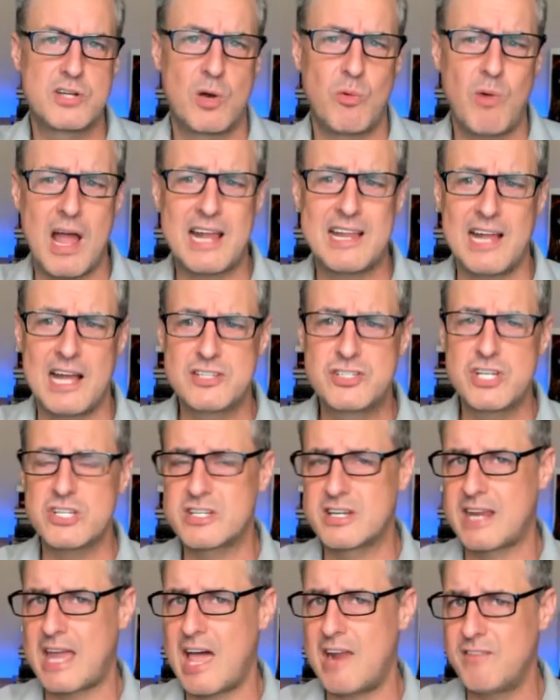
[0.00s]
Well, I
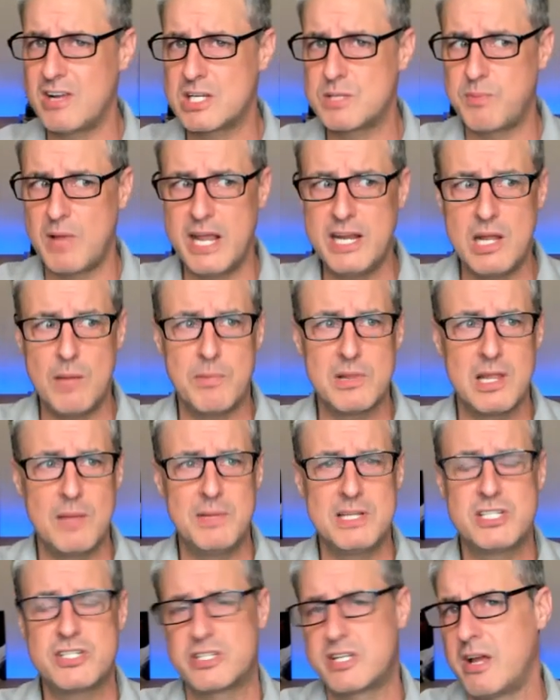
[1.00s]
just kind of explained it, but let me
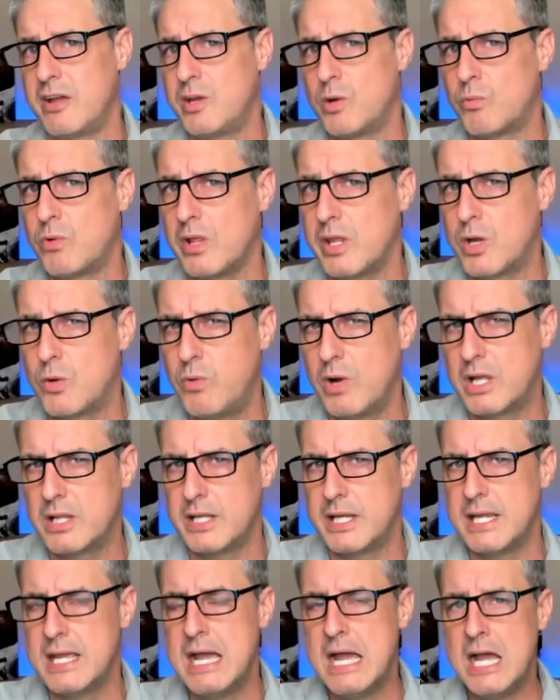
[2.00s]
just tell you really
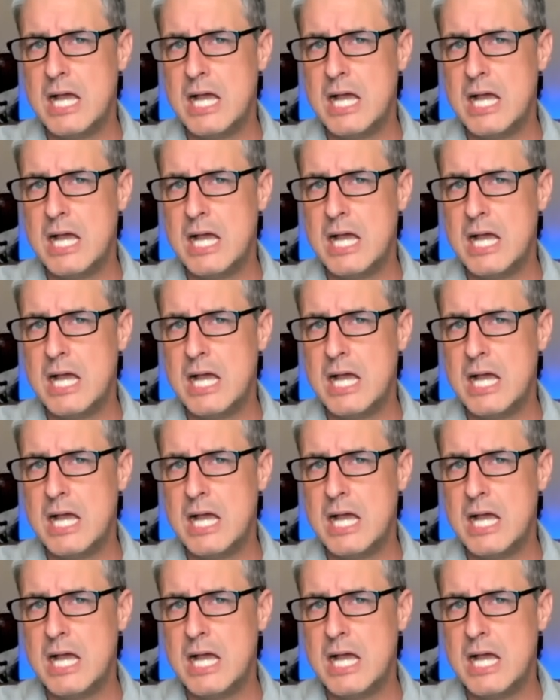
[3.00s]
quickly.